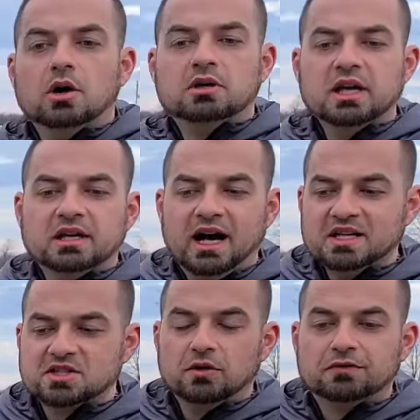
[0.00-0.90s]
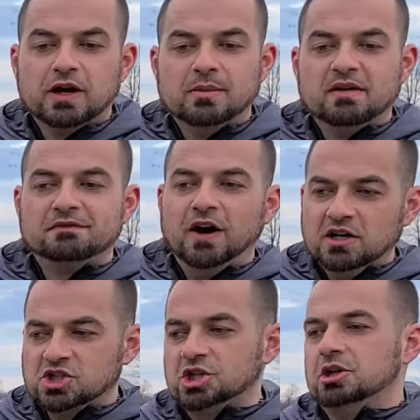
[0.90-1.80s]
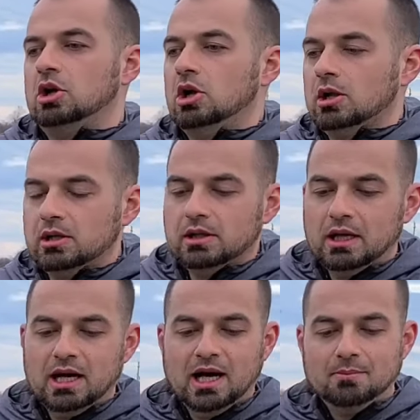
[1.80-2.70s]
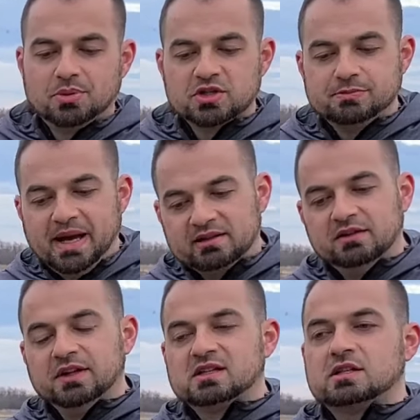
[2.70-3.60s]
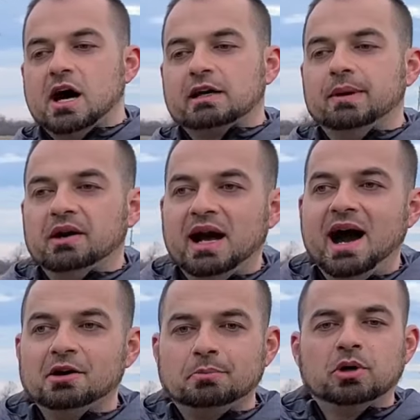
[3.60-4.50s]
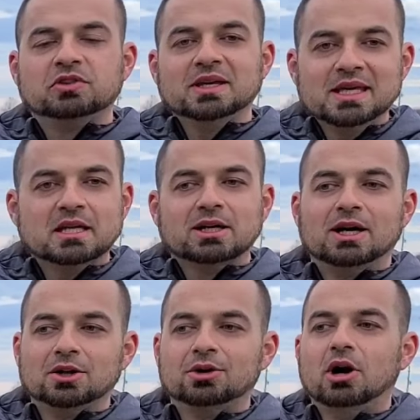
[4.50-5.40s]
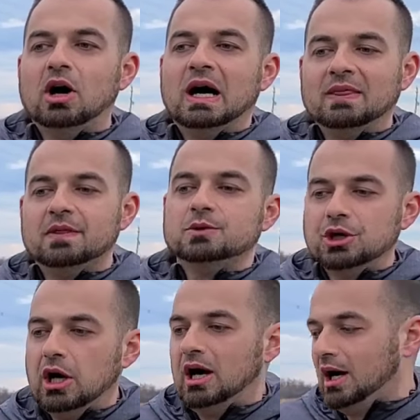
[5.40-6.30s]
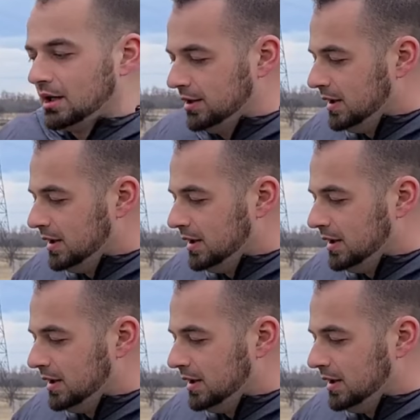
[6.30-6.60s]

Okay, guys, so from a functional perspective, let's talk about how to put the e-collar on the dog.